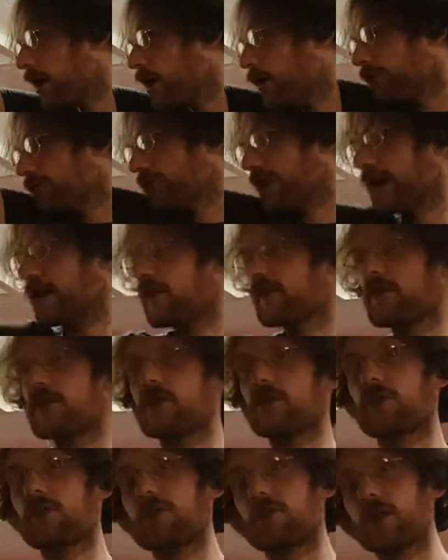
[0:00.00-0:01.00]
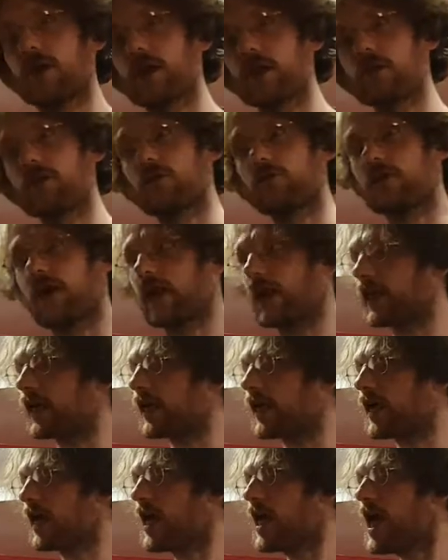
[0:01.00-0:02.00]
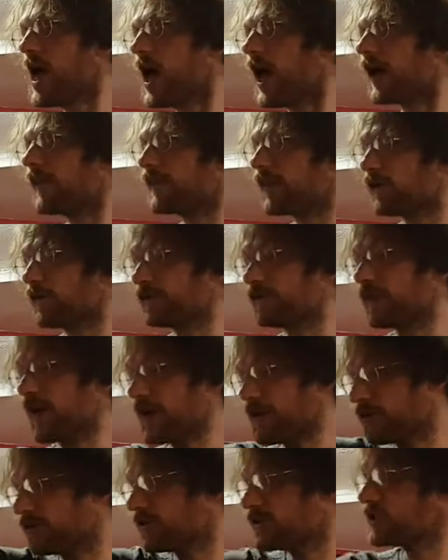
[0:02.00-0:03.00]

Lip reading: off down the other side of the valley. And the faster